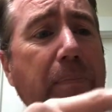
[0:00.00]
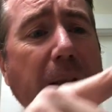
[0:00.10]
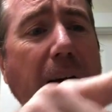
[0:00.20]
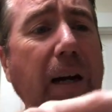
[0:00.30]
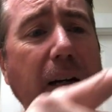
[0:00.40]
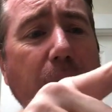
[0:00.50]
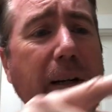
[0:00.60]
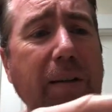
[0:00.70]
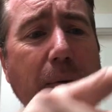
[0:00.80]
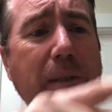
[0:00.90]
what
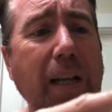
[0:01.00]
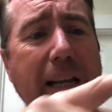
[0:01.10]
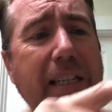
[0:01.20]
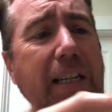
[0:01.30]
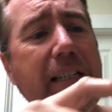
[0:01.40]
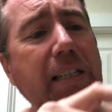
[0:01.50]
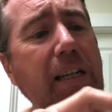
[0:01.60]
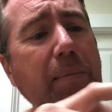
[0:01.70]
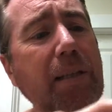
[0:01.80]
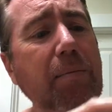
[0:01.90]
was the last thing I said
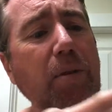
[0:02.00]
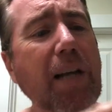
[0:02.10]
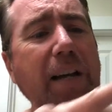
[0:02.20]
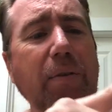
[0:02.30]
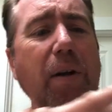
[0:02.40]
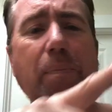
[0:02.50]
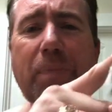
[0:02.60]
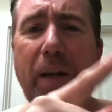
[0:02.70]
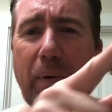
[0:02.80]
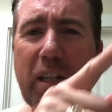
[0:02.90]
about the brush? I don't know.
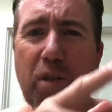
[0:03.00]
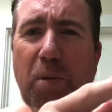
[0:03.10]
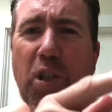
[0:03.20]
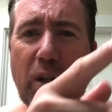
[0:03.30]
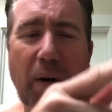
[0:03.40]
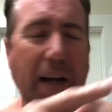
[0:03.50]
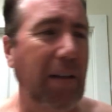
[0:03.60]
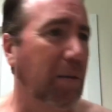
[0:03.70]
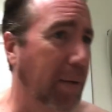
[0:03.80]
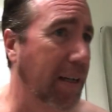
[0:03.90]
Anyway, smoosh it around a
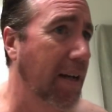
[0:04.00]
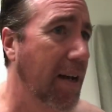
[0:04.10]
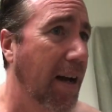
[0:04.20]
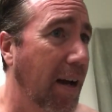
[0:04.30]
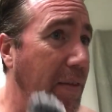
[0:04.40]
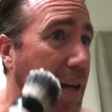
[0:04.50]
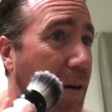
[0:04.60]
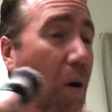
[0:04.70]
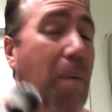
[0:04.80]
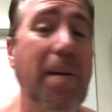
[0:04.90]
little bit. And then,
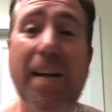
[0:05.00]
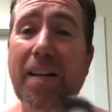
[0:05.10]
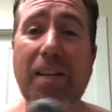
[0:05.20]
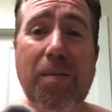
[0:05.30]
oh man,